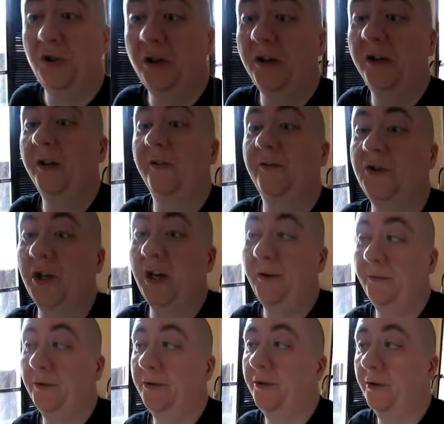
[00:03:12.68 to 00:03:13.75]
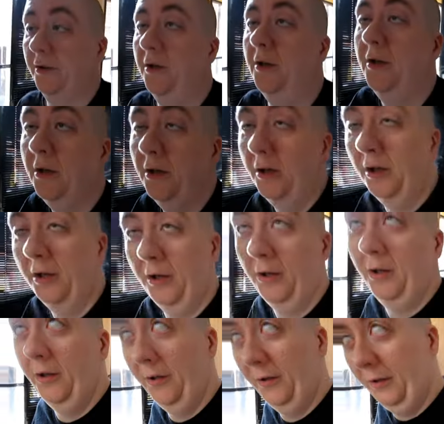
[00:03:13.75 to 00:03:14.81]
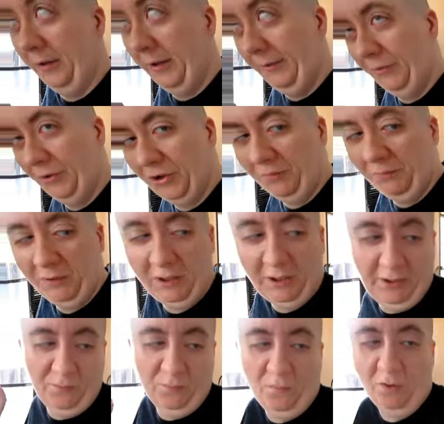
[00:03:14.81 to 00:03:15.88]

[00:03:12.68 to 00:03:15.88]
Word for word: done. I've showered. And there was some clean